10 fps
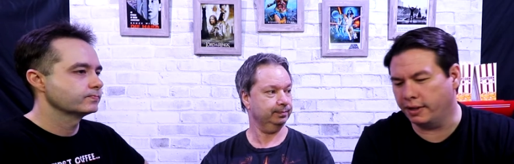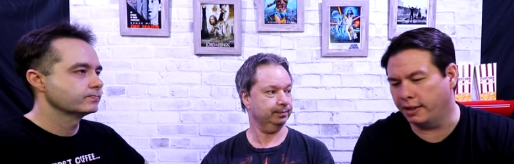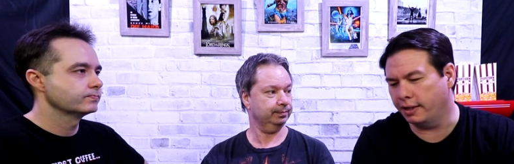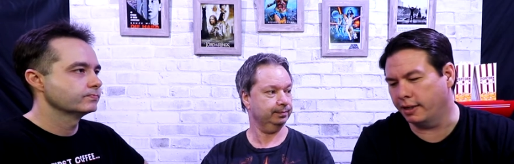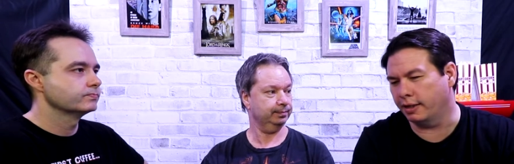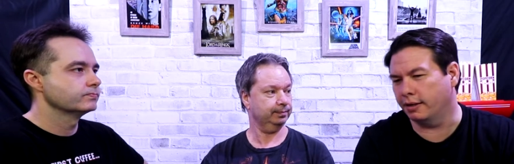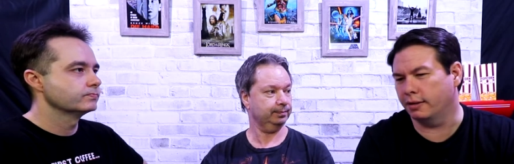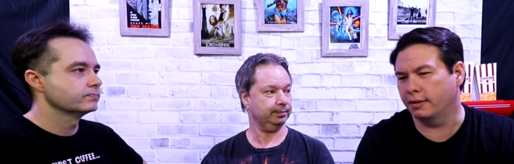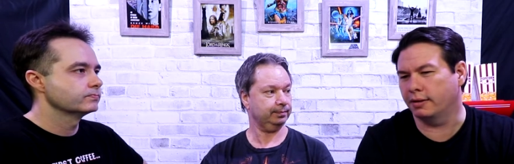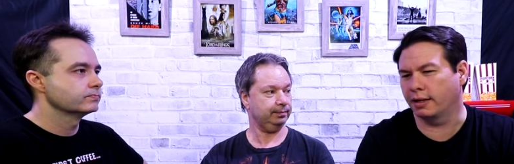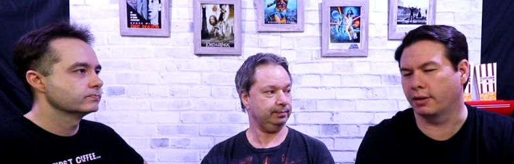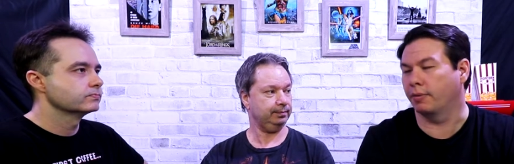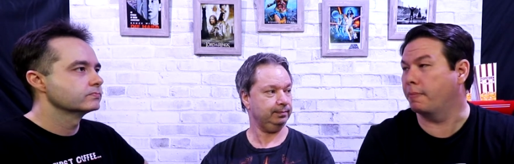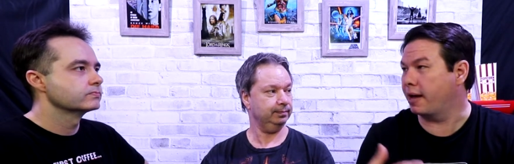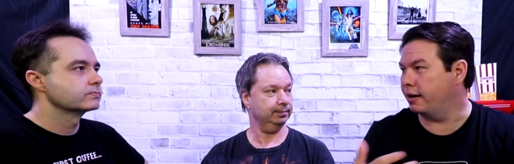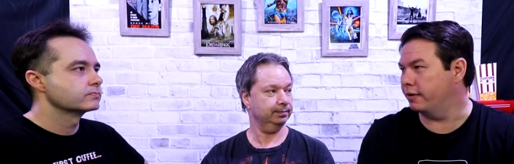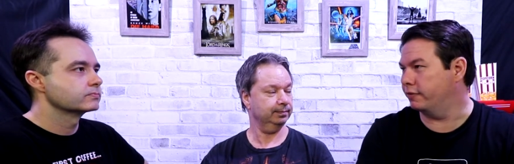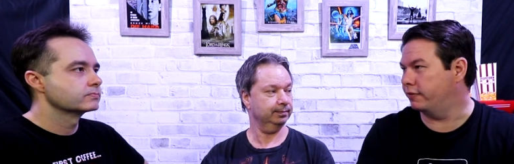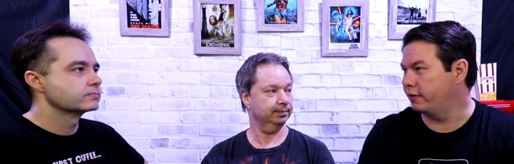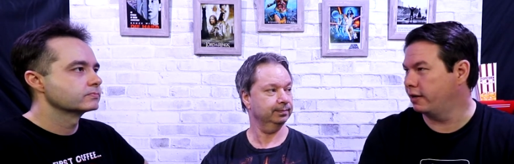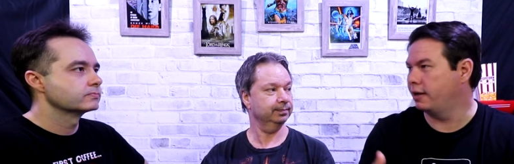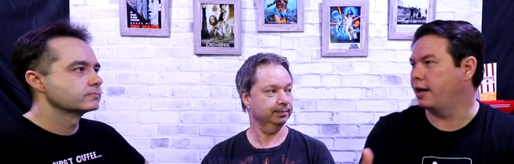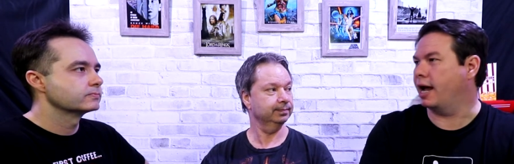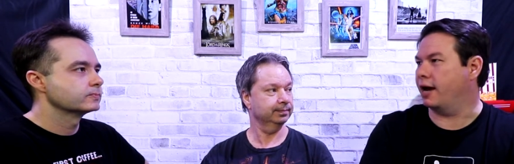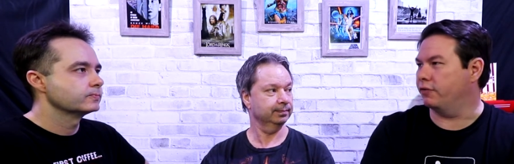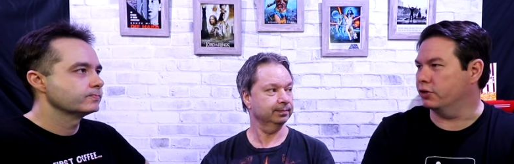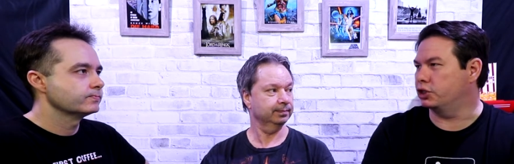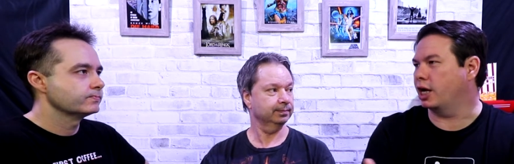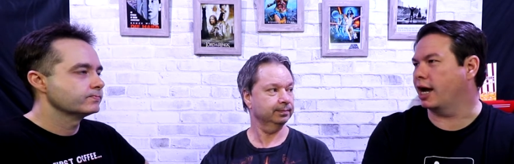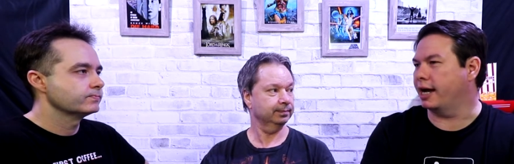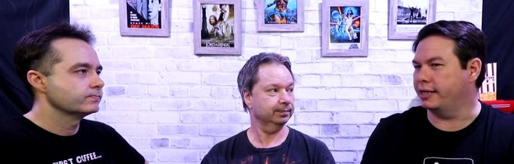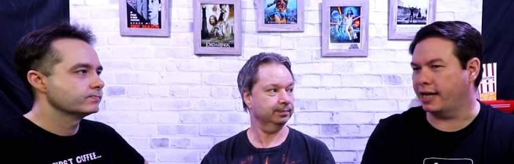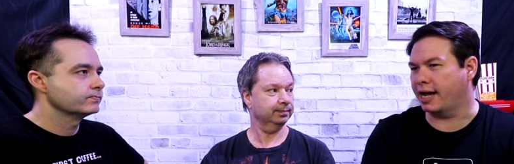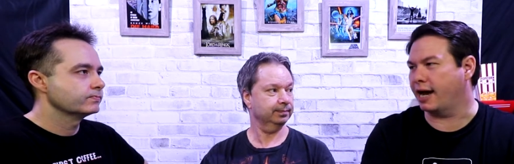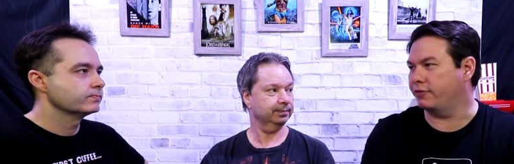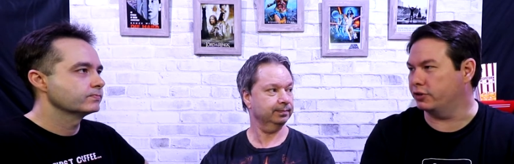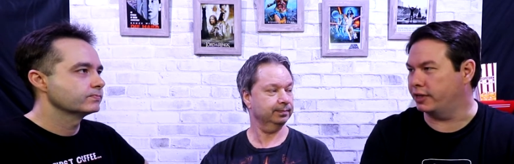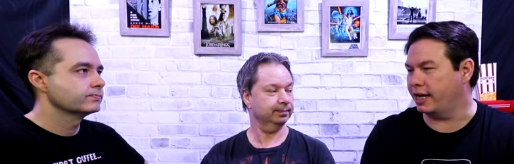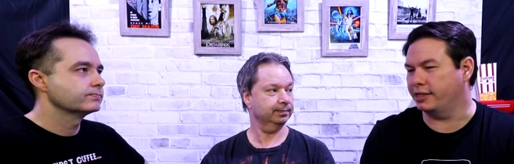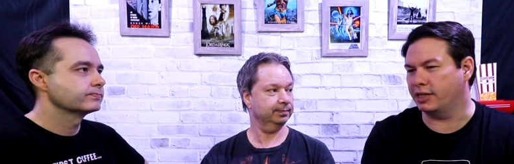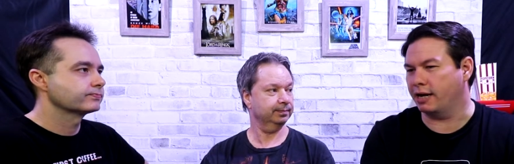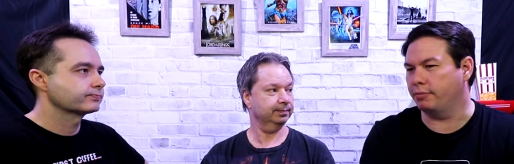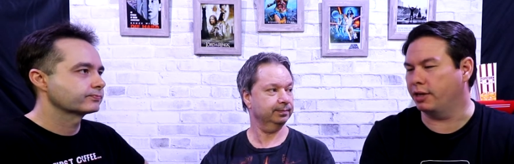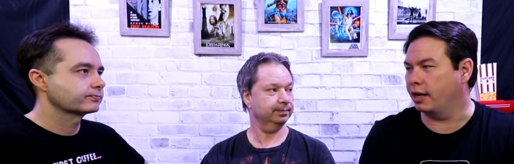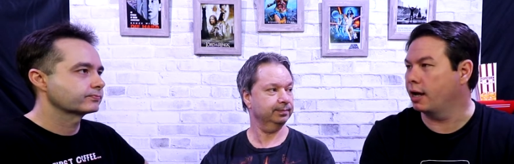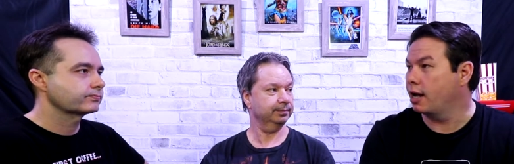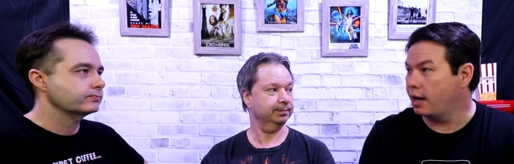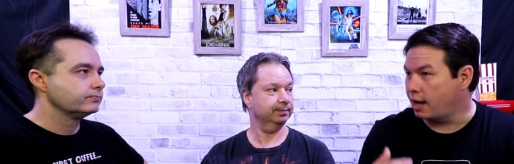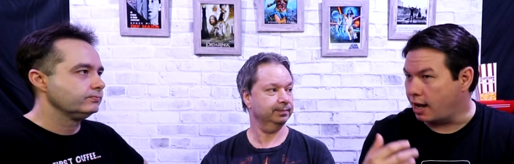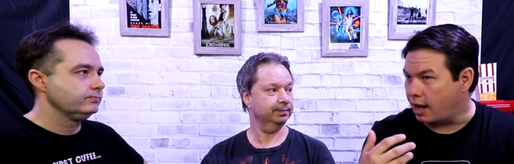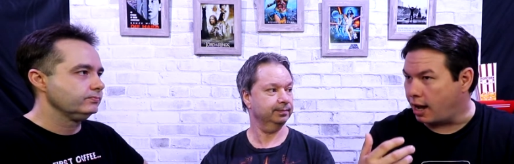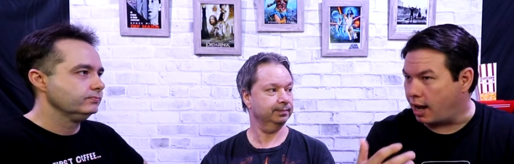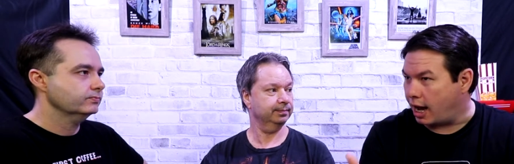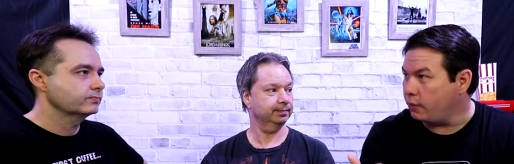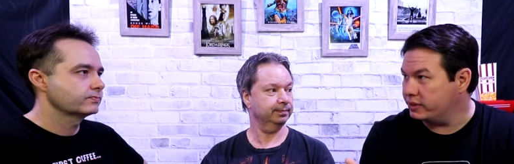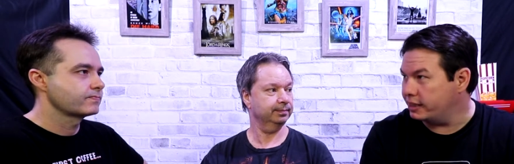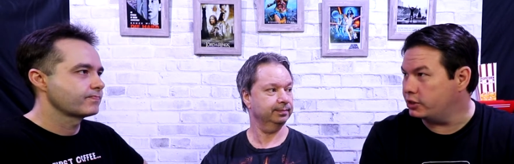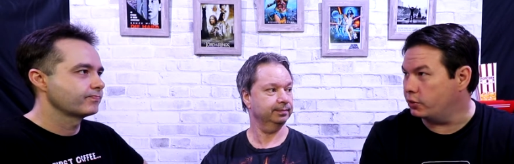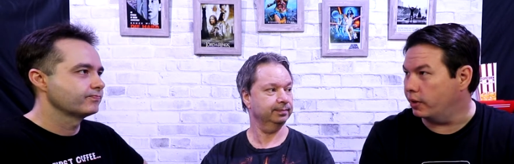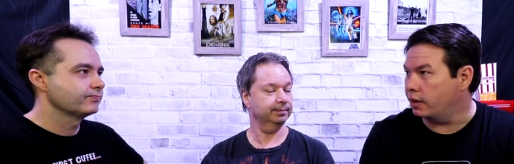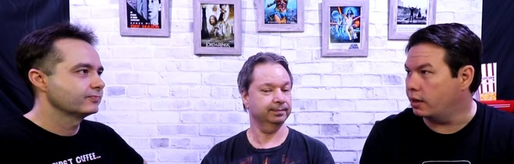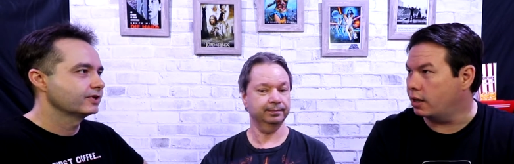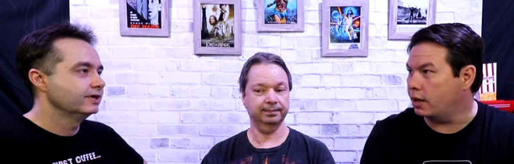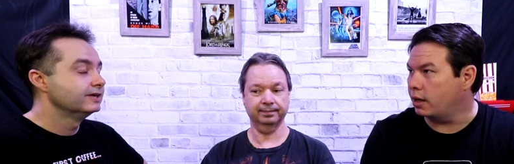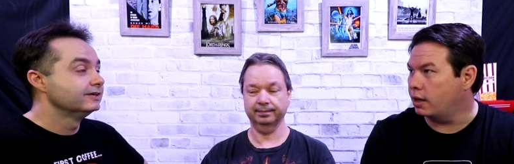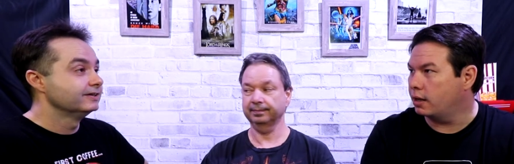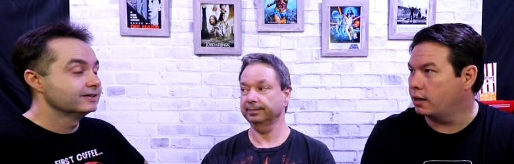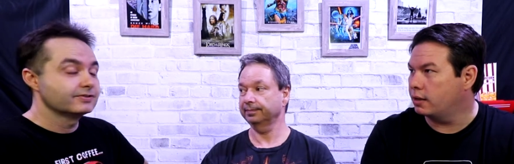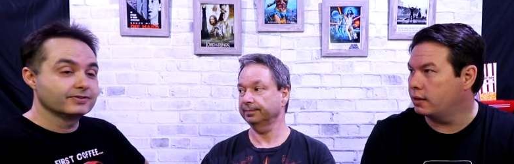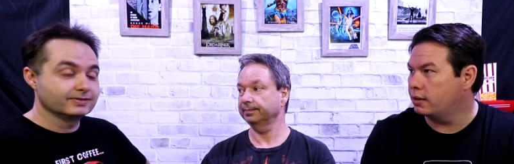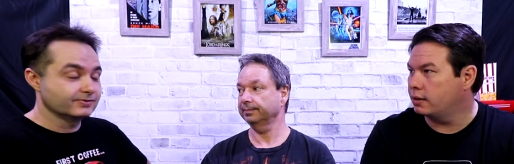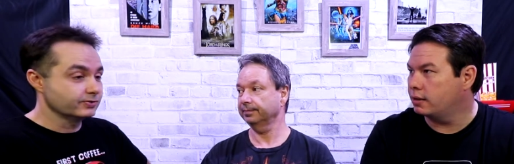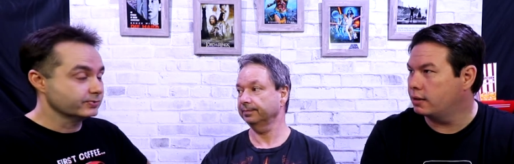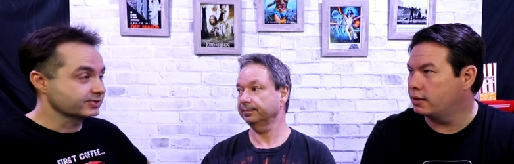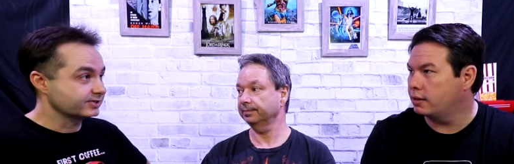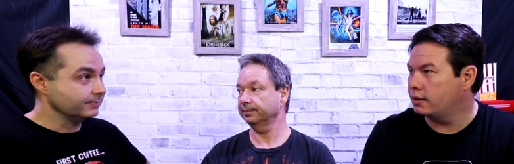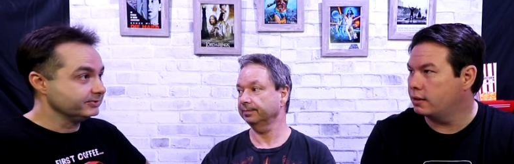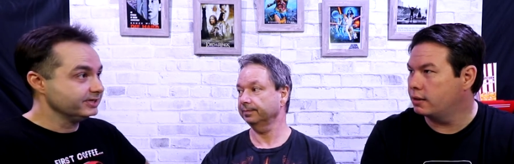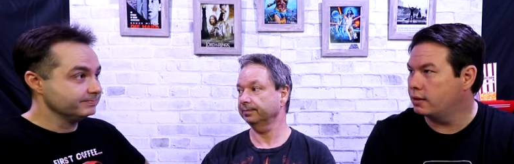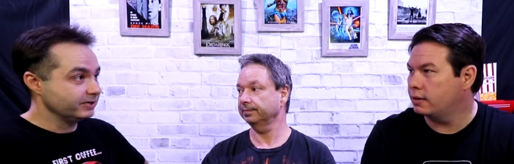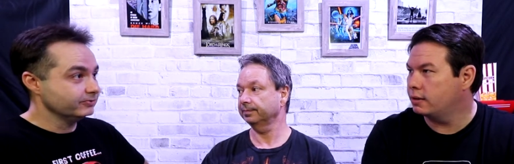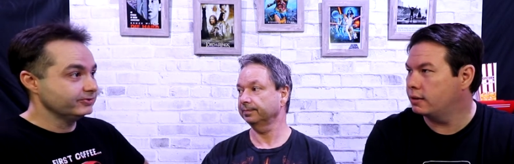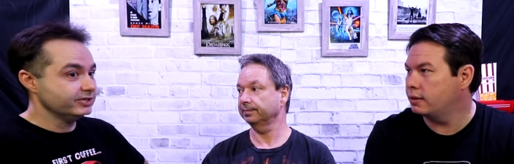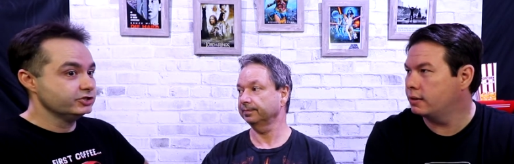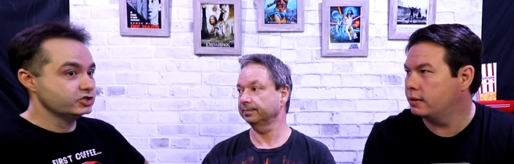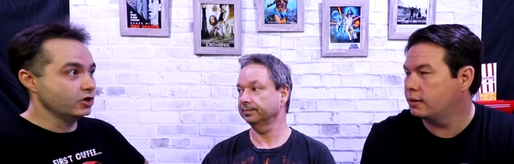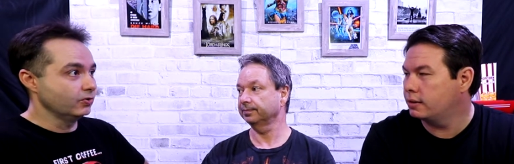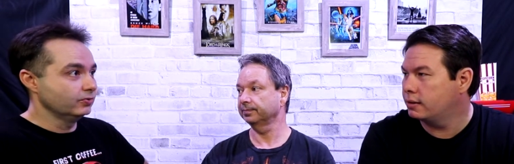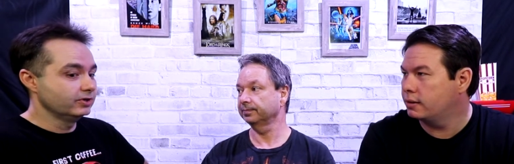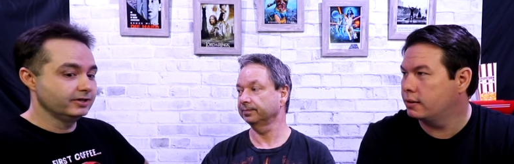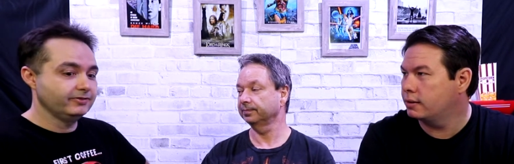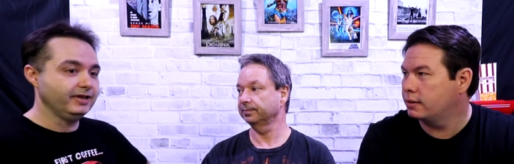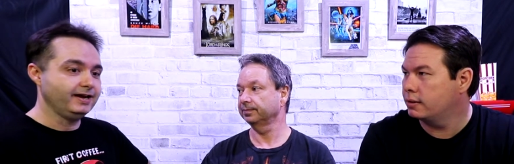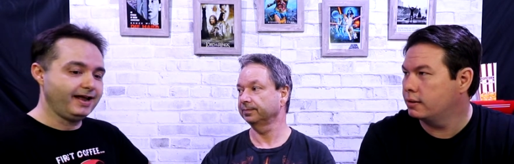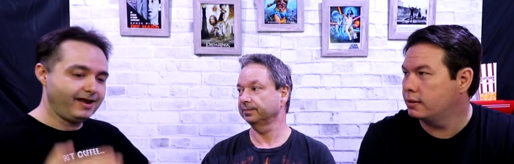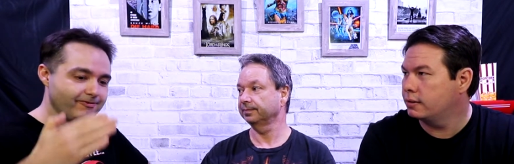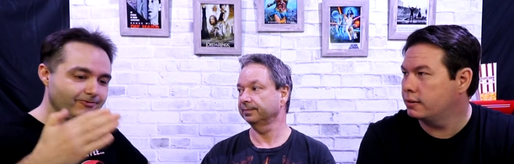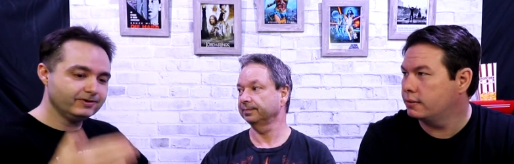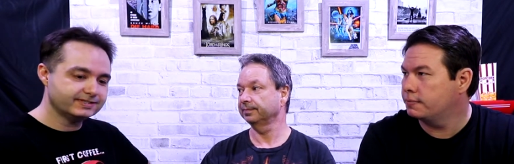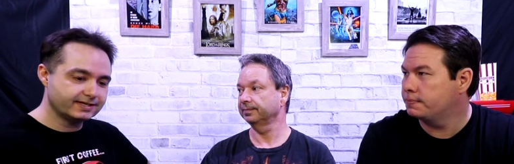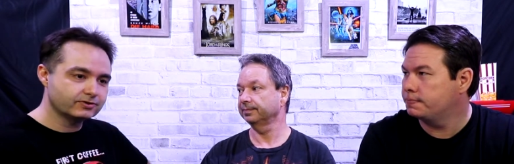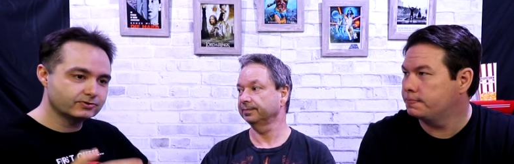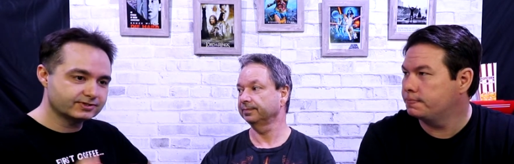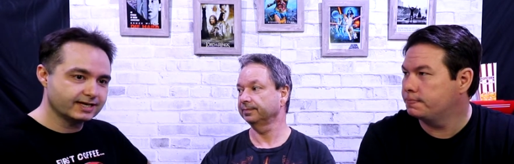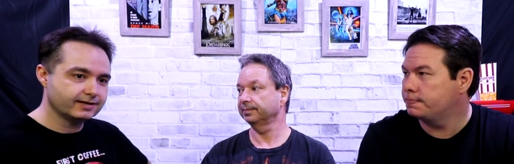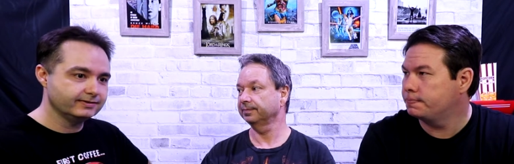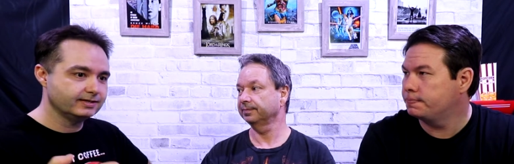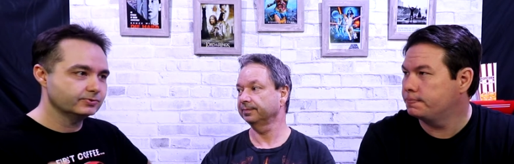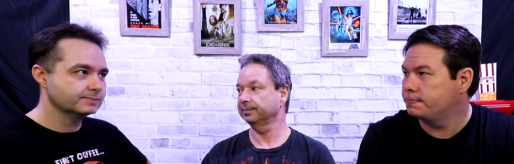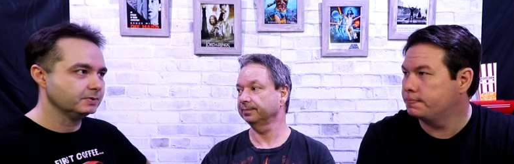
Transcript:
Speaker 1: the uh, like the repetitive average guy day after day same thing,
Speaker 2: I was into it. There was something about this show that every single second that it was